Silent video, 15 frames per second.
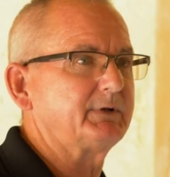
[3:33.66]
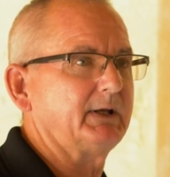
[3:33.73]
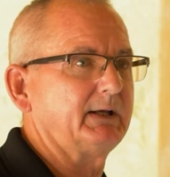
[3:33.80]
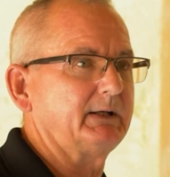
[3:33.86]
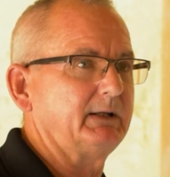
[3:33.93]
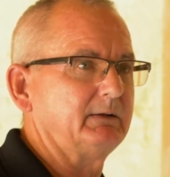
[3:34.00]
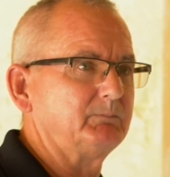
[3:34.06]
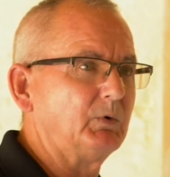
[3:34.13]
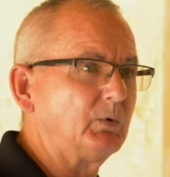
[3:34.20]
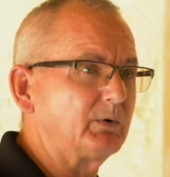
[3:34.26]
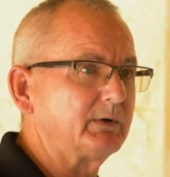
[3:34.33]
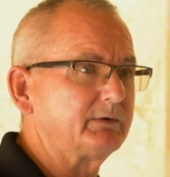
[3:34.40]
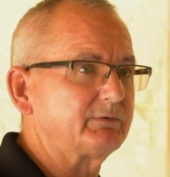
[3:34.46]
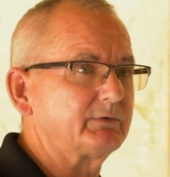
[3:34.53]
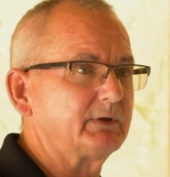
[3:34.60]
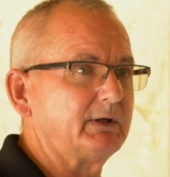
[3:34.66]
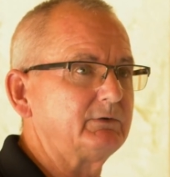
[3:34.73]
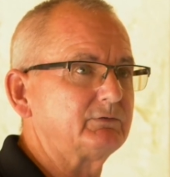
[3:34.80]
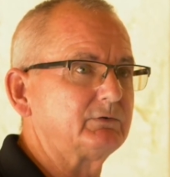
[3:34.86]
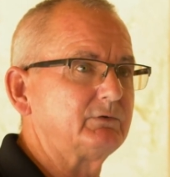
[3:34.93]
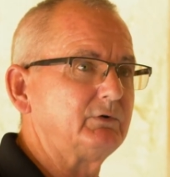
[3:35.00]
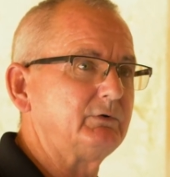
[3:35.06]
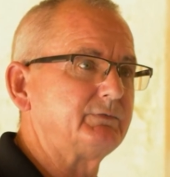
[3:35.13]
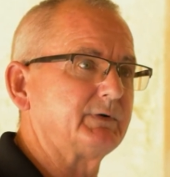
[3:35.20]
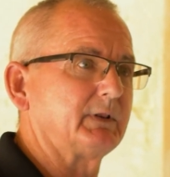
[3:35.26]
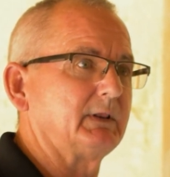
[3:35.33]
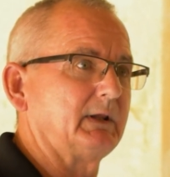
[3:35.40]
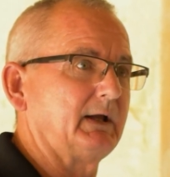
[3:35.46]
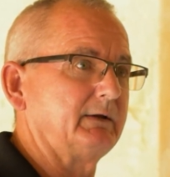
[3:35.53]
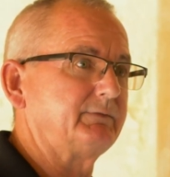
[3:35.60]
to add more insulation to for the
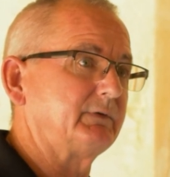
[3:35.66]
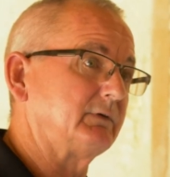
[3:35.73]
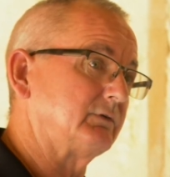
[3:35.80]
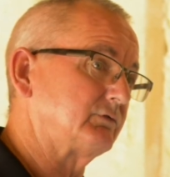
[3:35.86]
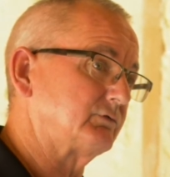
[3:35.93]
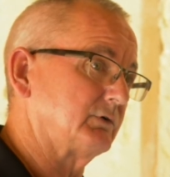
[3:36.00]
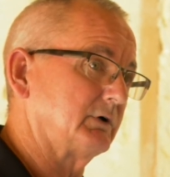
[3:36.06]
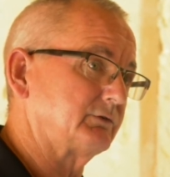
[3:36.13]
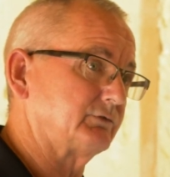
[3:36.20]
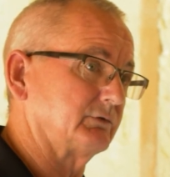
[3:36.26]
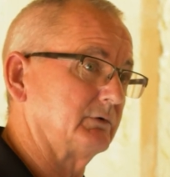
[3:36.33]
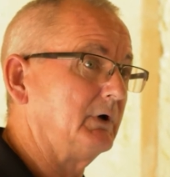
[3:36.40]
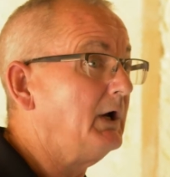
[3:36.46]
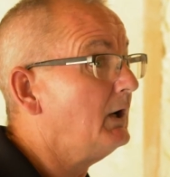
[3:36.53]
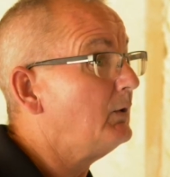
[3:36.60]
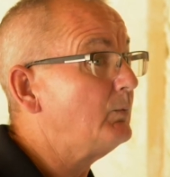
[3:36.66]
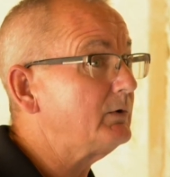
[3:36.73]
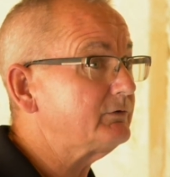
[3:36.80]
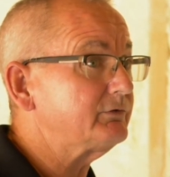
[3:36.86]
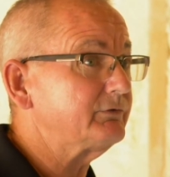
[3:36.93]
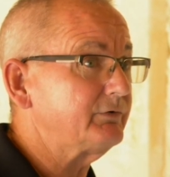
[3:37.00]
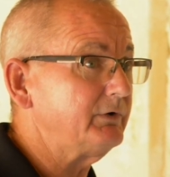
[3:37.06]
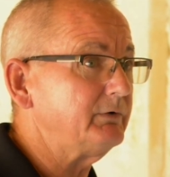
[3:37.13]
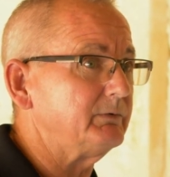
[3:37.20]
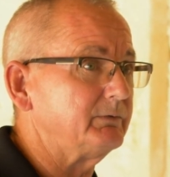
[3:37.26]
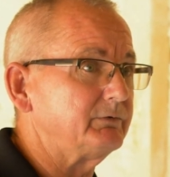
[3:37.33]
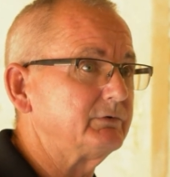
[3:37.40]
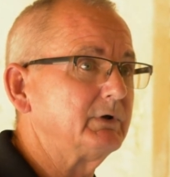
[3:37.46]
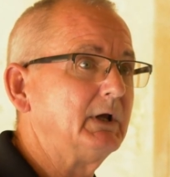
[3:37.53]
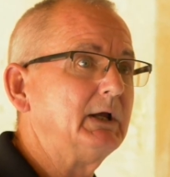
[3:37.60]
life of the structure, which is
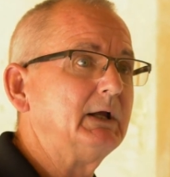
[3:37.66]
huge.